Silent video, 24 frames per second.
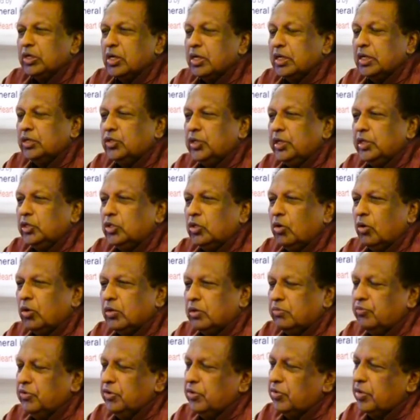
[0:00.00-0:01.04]
at least he
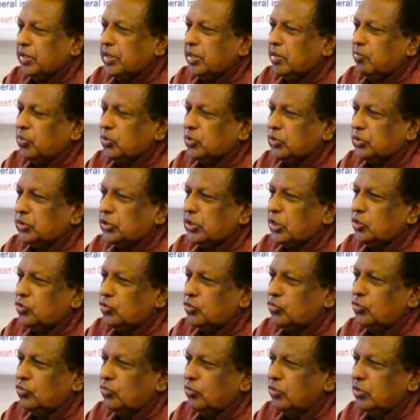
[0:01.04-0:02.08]
thought we were in a position
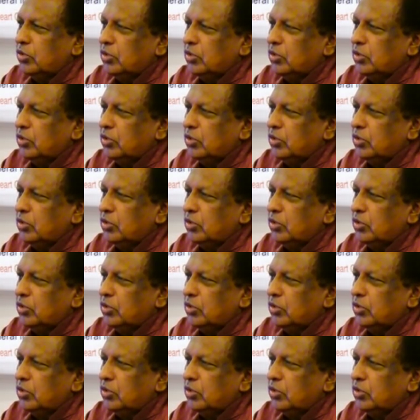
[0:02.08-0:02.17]
to